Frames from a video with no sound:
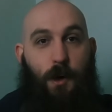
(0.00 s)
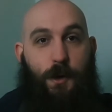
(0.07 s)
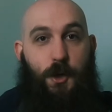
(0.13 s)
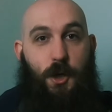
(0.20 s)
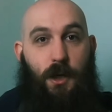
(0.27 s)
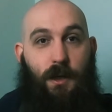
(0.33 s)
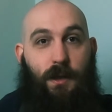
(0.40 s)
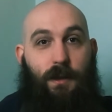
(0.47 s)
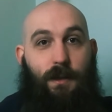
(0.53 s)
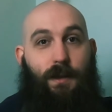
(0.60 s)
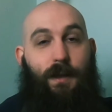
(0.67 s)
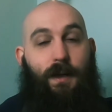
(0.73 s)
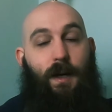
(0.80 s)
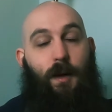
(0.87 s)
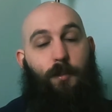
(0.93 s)
watching.
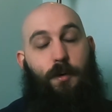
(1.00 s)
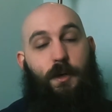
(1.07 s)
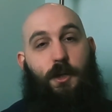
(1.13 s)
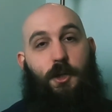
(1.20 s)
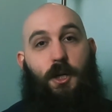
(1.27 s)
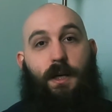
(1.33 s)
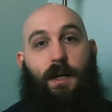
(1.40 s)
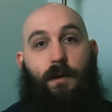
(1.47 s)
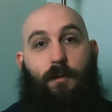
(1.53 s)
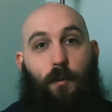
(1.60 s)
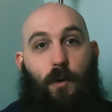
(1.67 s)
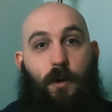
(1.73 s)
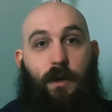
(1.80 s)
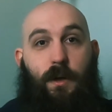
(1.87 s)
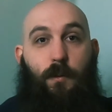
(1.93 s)
Appreciate
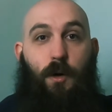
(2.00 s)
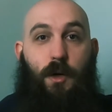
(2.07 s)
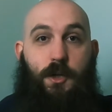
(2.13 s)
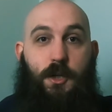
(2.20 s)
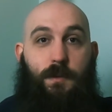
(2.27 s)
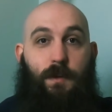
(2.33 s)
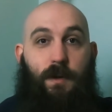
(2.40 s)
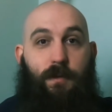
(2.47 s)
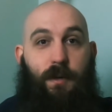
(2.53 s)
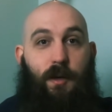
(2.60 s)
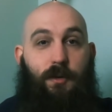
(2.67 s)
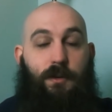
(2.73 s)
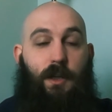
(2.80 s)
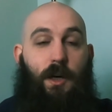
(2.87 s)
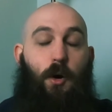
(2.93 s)
everyone that watches my
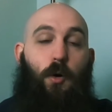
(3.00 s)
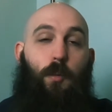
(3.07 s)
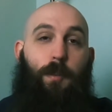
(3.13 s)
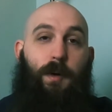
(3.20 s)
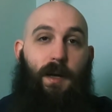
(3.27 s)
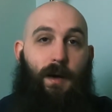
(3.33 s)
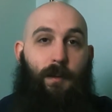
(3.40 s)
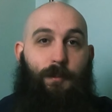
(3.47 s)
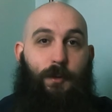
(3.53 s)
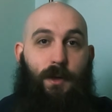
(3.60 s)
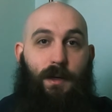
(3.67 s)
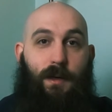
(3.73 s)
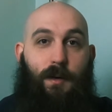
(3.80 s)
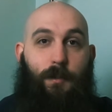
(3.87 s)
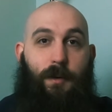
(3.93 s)
videos, and I hope it helped you a
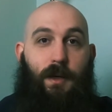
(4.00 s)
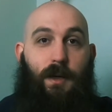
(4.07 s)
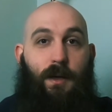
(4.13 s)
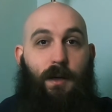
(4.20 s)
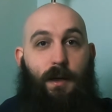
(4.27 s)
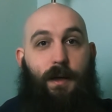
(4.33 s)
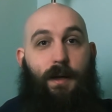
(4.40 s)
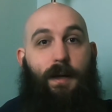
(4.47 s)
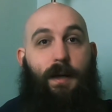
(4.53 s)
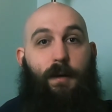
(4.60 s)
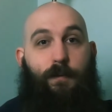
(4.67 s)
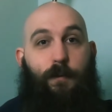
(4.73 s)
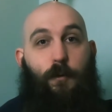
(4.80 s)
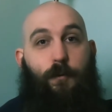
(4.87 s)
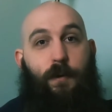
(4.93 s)
little bit.
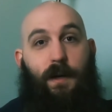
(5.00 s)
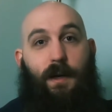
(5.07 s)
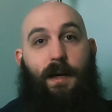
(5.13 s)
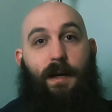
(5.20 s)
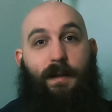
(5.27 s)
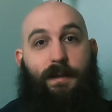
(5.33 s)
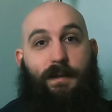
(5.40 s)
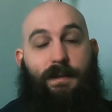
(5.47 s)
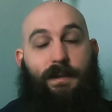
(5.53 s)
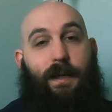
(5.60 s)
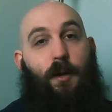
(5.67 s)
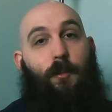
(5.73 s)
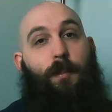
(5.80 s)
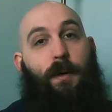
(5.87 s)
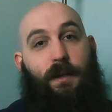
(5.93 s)
If you feel like this is
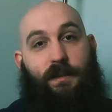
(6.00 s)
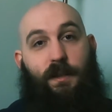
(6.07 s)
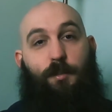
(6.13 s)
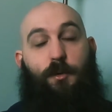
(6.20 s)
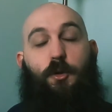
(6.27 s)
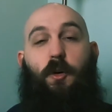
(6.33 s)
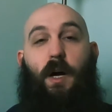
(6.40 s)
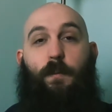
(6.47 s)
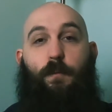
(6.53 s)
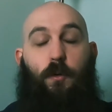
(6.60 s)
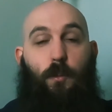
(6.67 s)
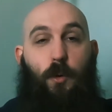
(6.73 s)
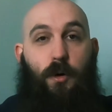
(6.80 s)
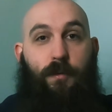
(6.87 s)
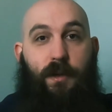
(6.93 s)
helping, subscribe for
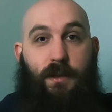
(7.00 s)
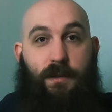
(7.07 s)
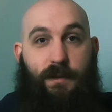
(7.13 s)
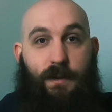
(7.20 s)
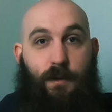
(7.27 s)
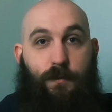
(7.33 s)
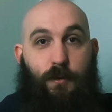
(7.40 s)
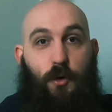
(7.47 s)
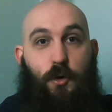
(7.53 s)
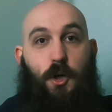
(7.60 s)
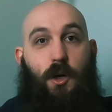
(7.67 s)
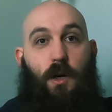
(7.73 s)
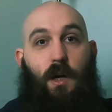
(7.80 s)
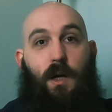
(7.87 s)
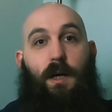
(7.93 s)
more videos in the
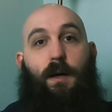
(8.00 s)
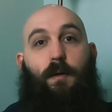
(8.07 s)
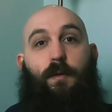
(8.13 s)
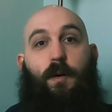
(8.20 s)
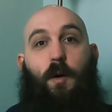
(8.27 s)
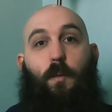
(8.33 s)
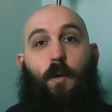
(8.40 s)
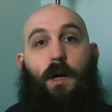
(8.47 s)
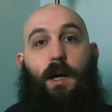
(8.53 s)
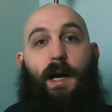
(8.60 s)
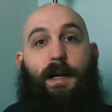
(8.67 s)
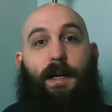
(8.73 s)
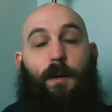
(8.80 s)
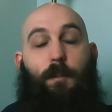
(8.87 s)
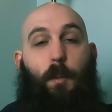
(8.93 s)
future. I've got one
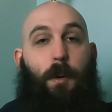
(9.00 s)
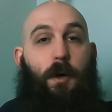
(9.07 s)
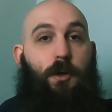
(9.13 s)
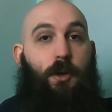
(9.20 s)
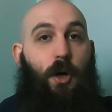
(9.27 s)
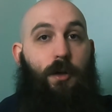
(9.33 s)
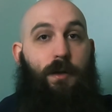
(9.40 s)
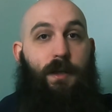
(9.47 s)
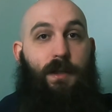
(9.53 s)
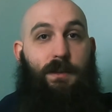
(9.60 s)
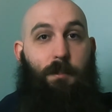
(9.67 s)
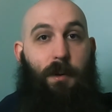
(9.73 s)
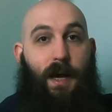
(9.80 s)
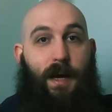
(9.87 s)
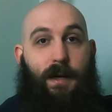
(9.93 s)
lined up about
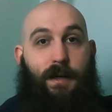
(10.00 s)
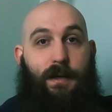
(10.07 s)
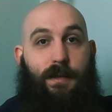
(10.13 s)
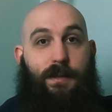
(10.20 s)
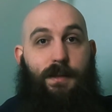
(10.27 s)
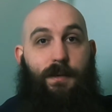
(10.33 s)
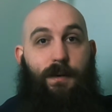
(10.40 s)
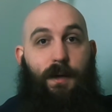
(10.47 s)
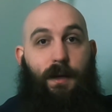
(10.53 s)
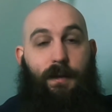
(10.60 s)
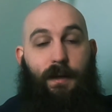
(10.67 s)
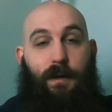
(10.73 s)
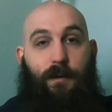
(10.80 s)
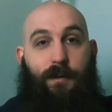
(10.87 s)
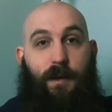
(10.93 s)
context blindness
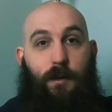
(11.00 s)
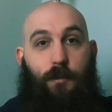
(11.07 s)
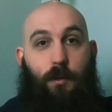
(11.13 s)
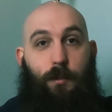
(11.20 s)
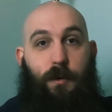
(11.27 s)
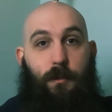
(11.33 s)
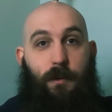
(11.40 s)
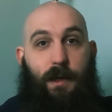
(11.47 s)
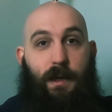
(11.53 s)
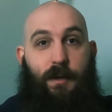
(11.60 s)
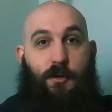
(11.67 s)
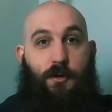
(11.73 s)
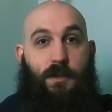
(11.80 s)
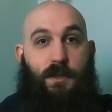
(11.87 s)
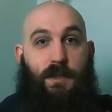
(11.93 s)
that I think will be really
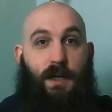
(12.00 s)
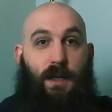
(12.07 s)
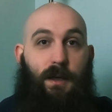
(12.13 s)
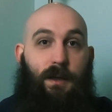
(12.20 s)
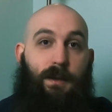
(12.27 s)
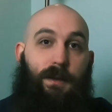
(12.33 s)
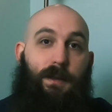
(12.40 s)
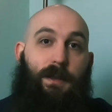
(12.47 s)
interesting.